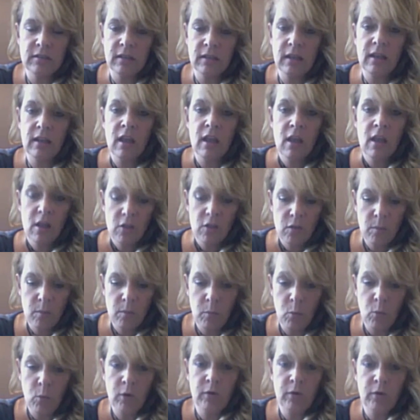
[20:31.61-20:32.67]
that the
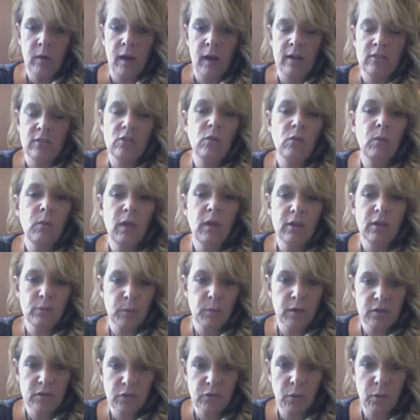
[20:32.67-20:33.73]
more gratitude we
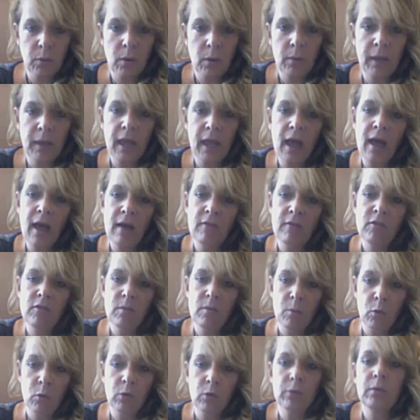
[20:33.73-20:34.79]
express for what we have, the
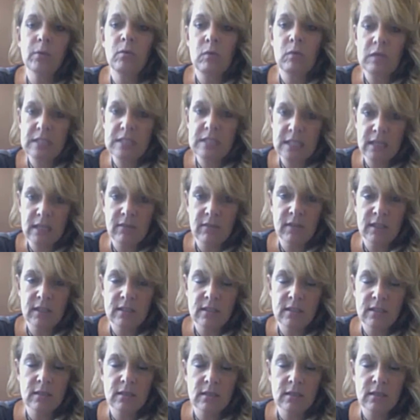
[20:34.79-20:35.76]
more we receive it.